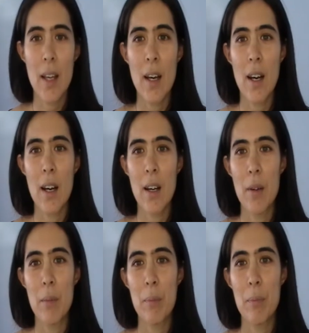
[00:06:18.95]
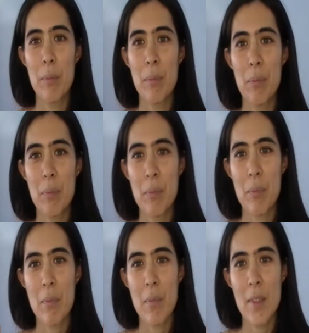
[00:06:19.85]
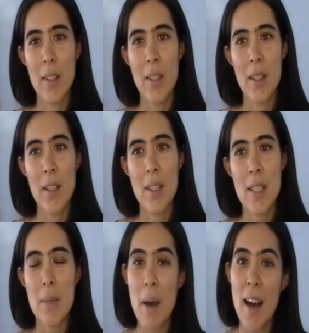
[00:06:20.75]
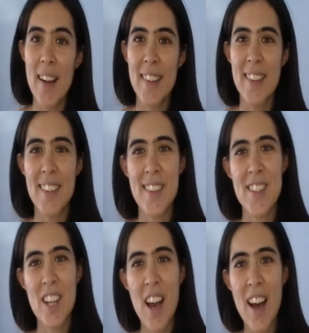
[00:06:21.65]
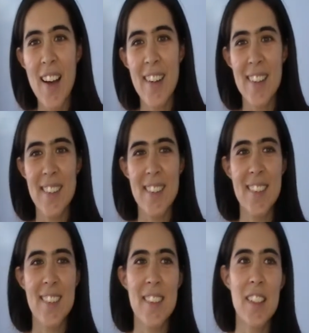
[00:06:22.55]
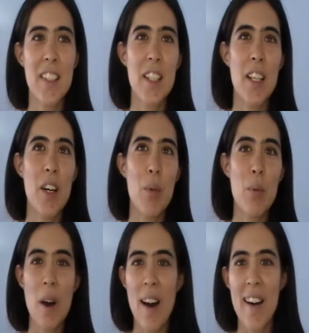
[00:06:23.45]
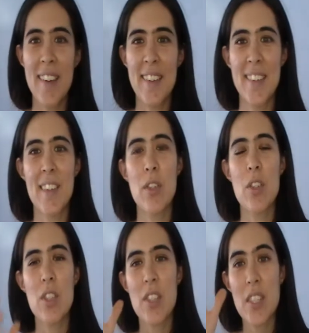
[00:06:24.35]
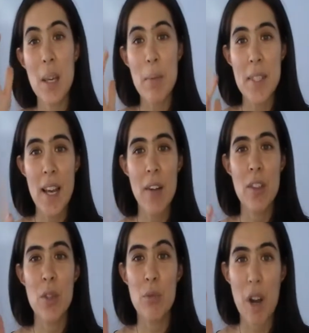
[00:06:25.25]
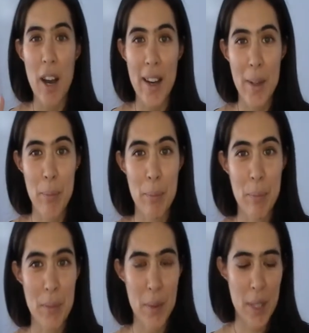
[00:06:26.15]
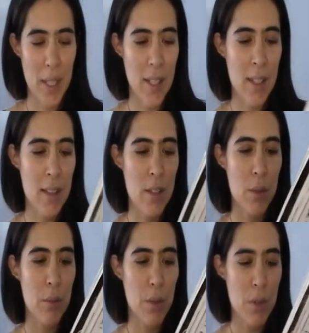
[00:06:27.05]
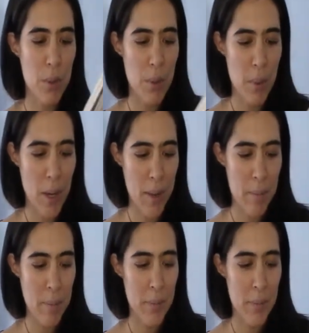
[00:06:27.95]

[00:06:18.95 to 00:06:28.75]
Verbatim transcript: um, smile, child, wild. Those are the same sound as a rhyme, okay? So nursery rhyme.